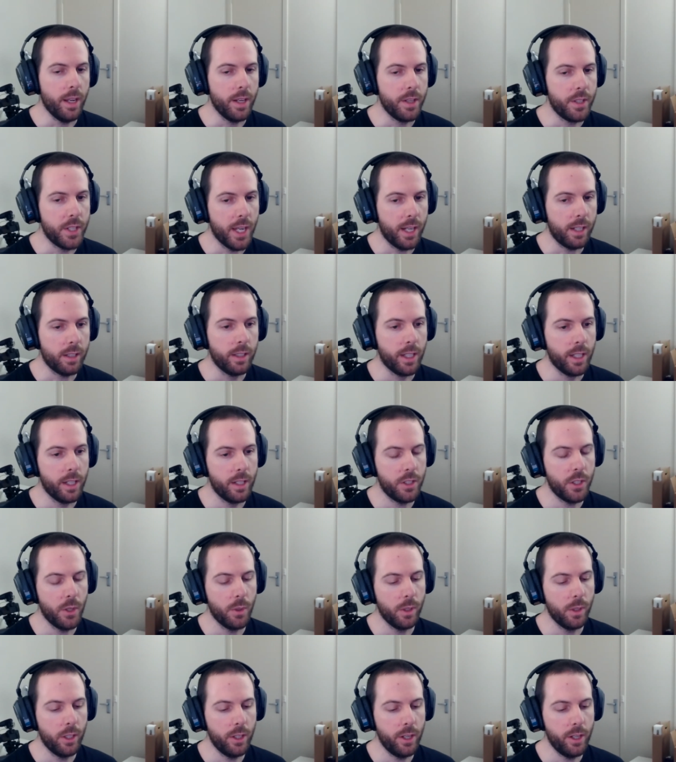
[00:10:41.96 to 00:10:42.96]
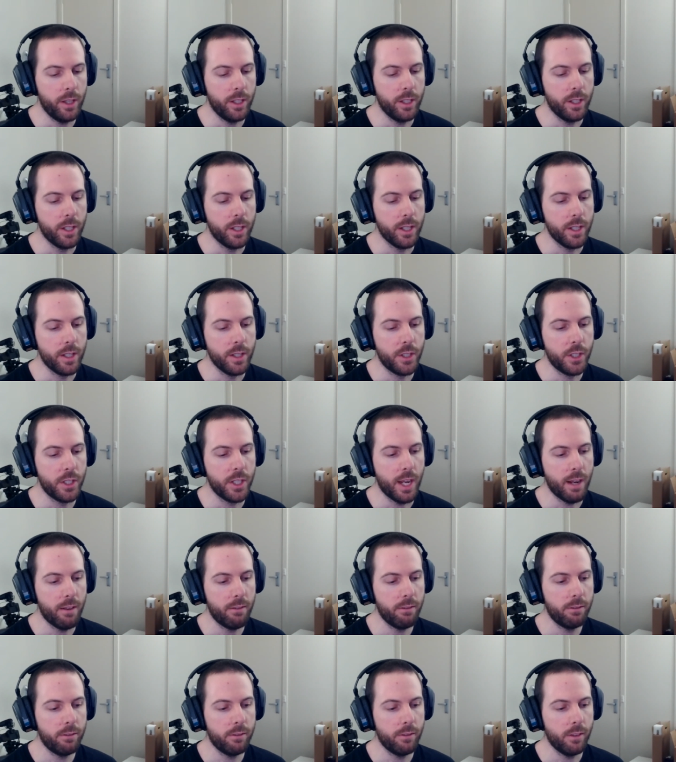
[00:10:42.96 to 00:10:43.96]
exactly. So a lot of the
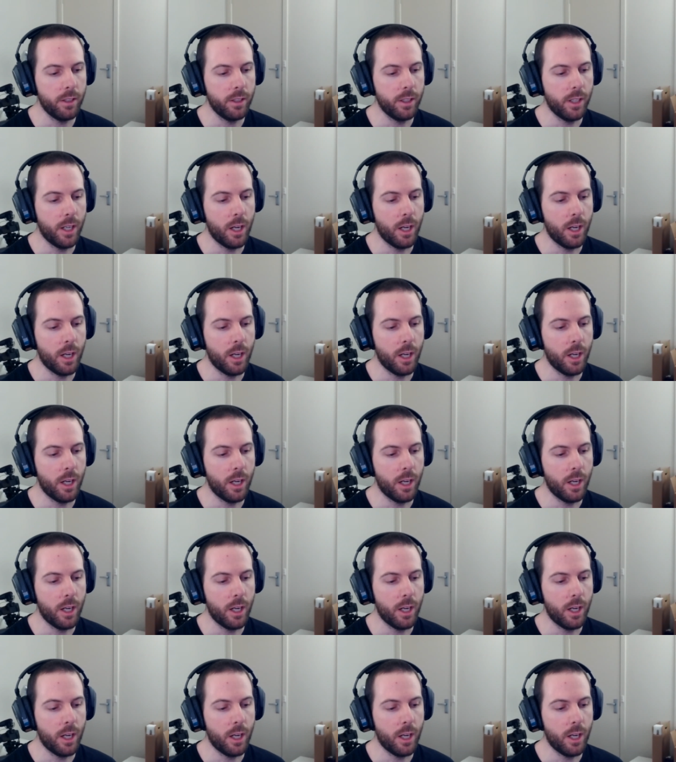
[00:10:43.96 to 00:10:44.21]
stuff,